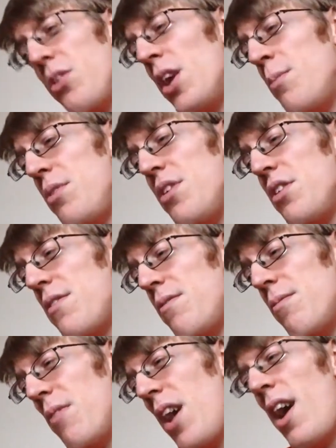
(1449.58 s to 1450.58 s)
time since I've
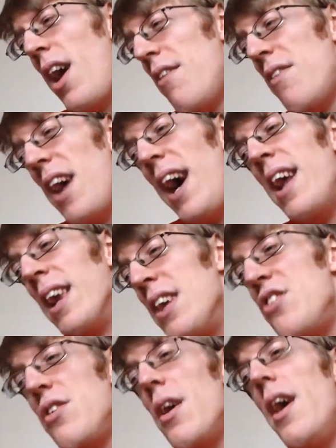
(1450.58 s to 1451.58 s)
at
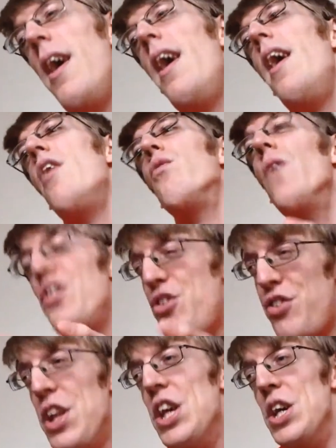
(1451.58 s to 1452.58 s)
least
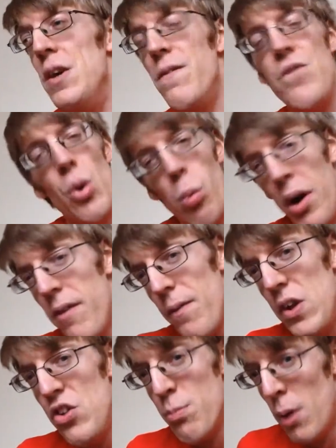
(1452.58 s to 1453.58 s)
received one of
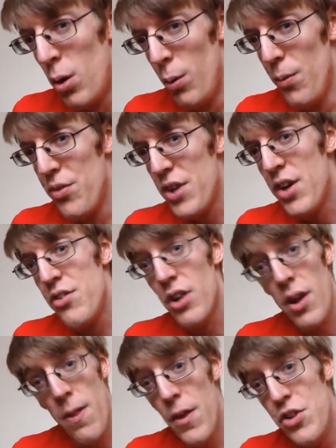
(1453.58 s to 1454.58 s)
these moulds
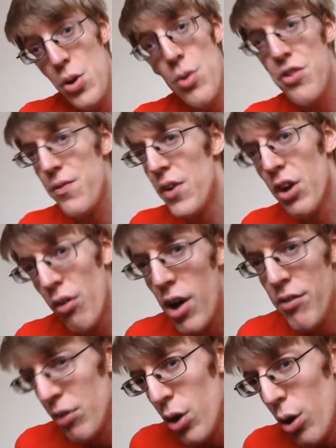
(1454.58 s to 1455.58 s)
as the newest figure
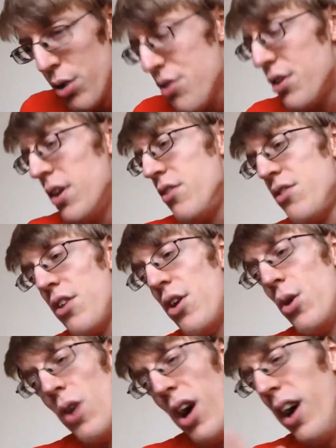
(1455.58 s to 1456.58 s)
I've got,
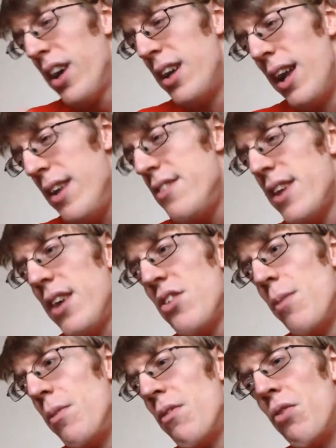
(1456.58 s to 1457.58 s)
so I can at least take
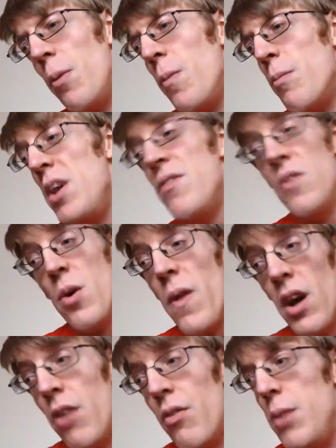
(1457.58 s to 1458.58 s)
something from them, even though
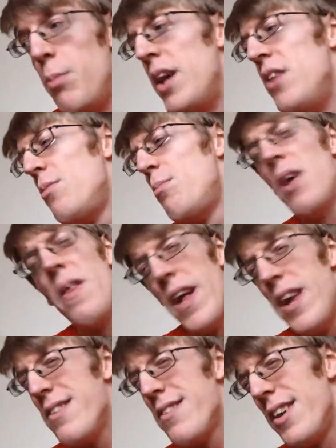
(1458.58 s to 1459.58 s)
they are repaints. But
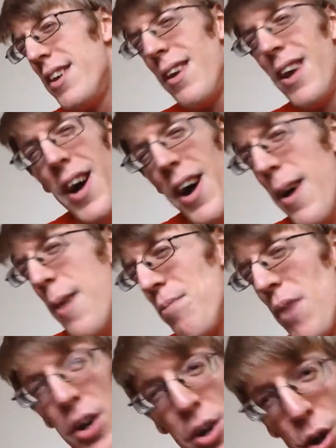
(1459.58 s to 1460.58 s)
then it's like,
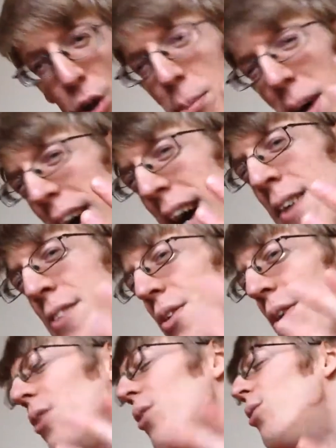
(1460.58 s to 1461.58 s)
I got my hands
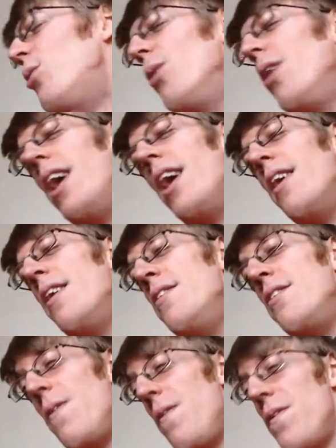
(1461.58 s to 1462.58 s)
on it all,
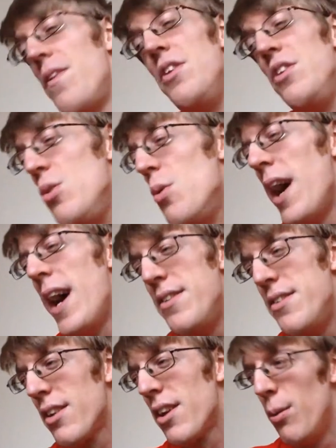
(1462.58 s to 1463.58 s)
and the new head
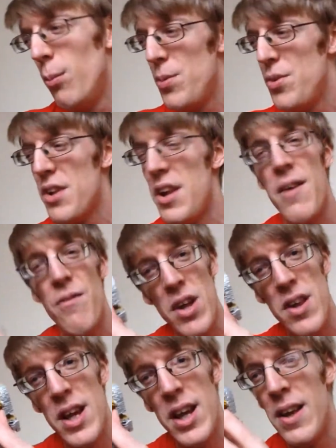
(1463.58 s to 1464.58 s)
sculpts and
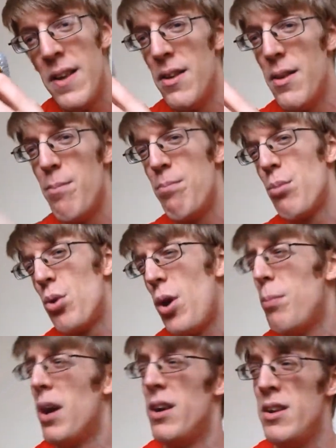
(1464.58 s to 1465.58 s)
everything, and the
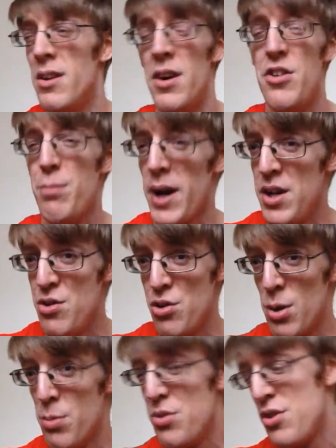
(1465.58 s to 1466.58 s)
properly nice paint
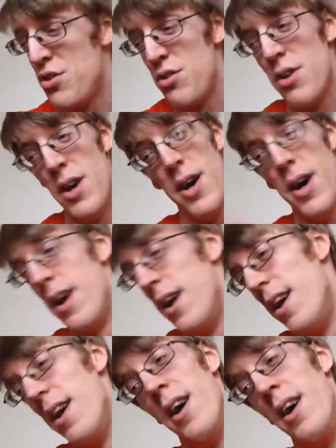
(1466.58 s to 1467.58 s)
jobs just,
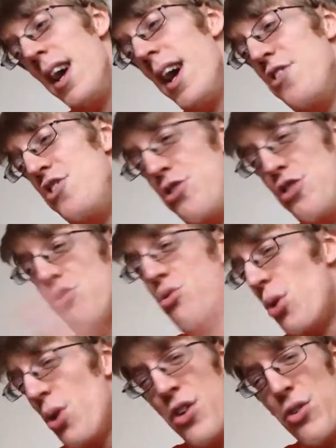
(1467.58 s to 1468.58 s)
yeah, it just
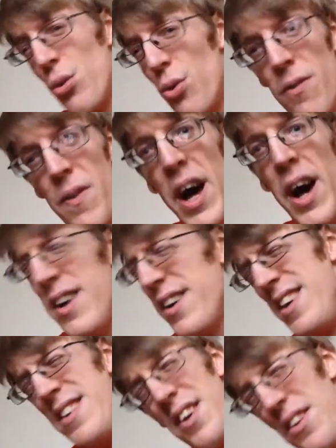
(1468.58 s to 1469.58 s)
destroys all of that.
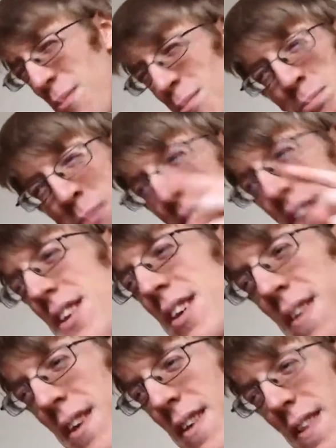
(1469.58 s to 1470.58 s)
It doesn't matter
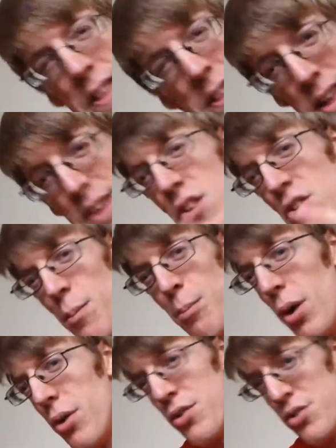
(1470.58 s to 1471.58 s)
that this is a
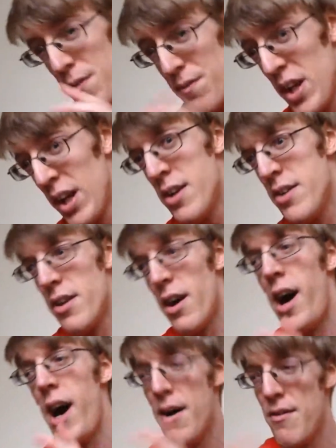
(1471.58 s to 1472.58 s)
box of figures that
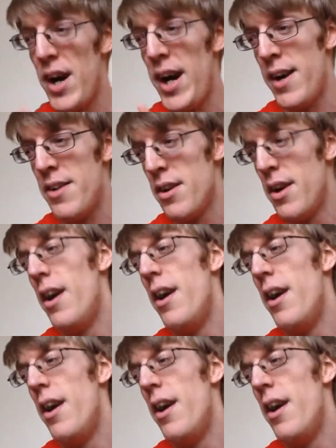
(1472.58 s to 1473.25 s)
I have had